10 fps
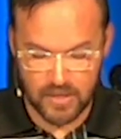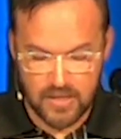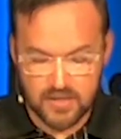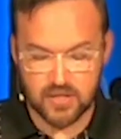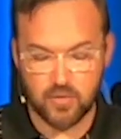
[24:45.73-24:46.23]

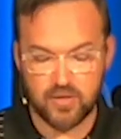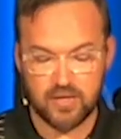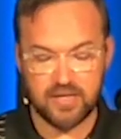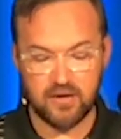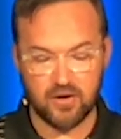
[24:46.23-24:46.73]
So
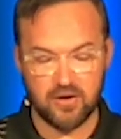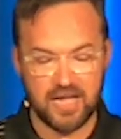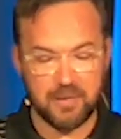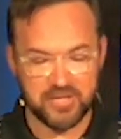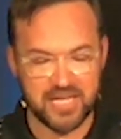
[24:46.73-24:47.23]
in our
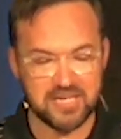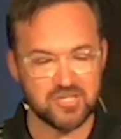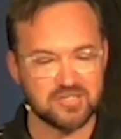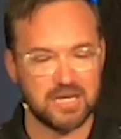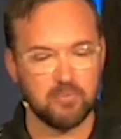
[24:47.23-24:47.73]

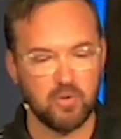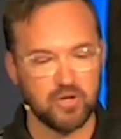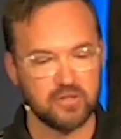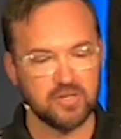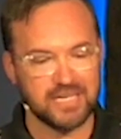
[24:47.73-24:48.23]
application time, I want
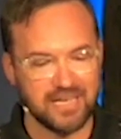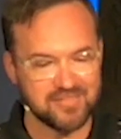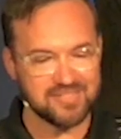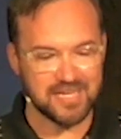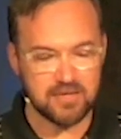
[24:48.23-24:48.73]
to look at the
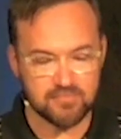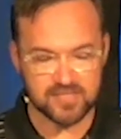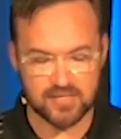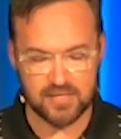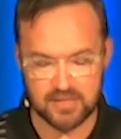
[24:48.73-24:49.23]
same
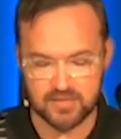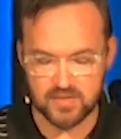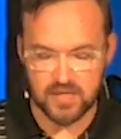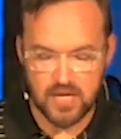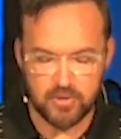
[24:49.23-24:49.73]

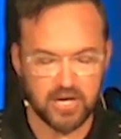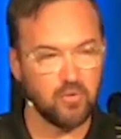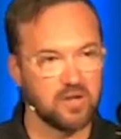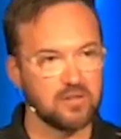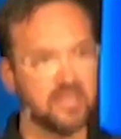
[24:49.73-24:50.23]
scenes, but I
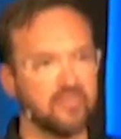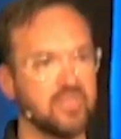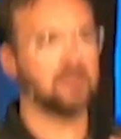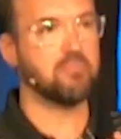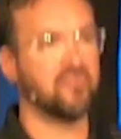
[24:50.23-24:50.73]
want to look at
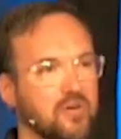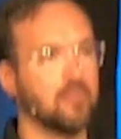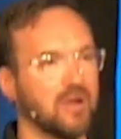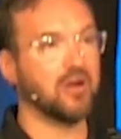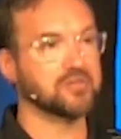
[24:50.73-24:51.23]
them
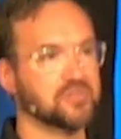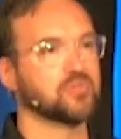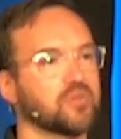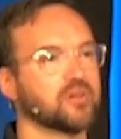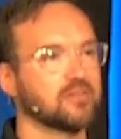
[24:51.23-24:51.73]
from our
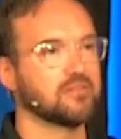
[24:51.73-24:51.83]
story